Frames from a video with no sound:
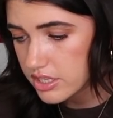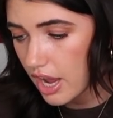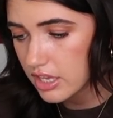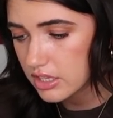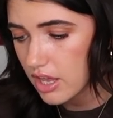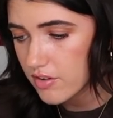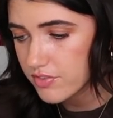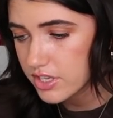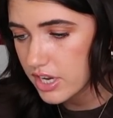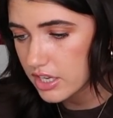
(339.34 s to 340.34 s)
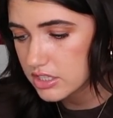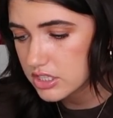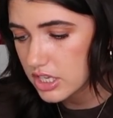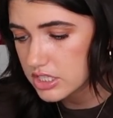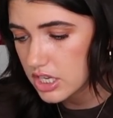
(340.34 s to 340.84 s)
I love the necklace
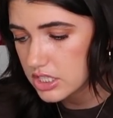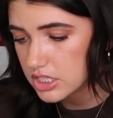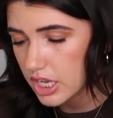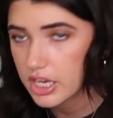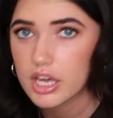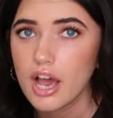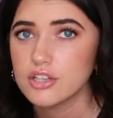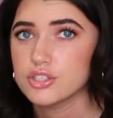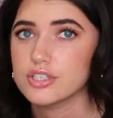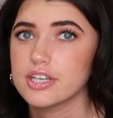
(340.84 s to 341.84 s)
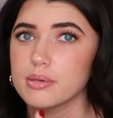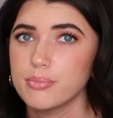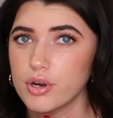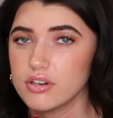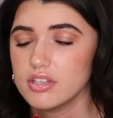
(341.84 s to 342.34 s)
that says like has your like
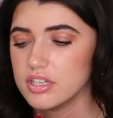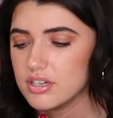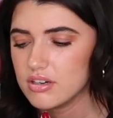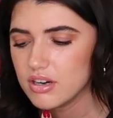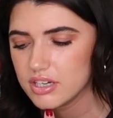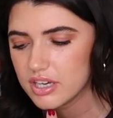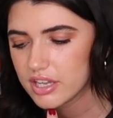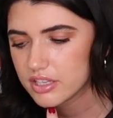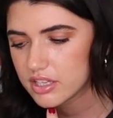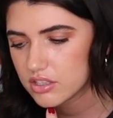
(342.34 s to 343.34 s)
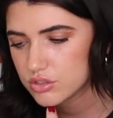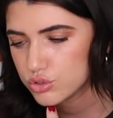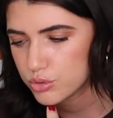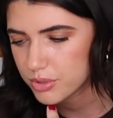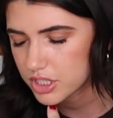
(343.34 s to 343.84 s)
birth year on it. I think that looks
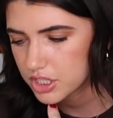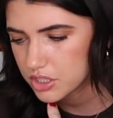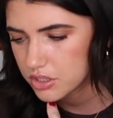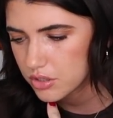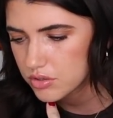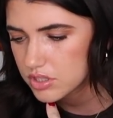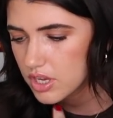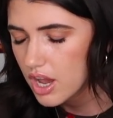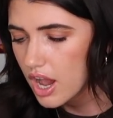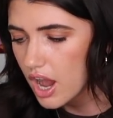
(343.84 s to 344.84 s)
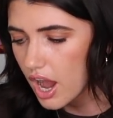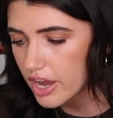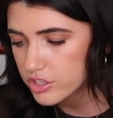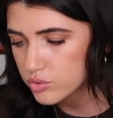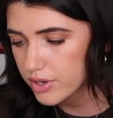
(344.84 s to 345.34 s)
super cute.
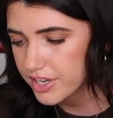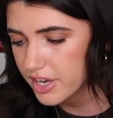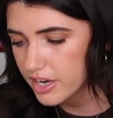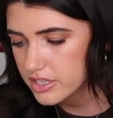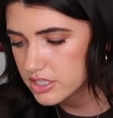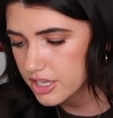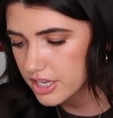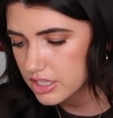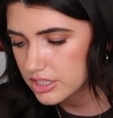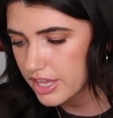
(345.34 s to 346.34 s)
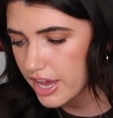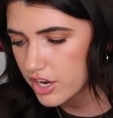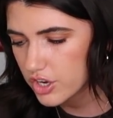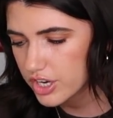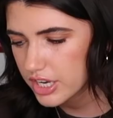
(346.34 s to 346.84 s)
I just want to get into like
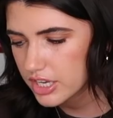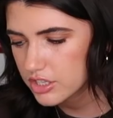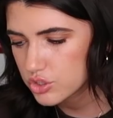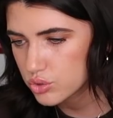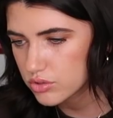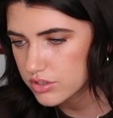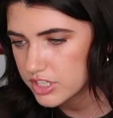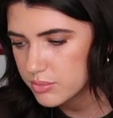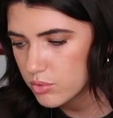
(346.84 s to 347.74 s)
layering jewelry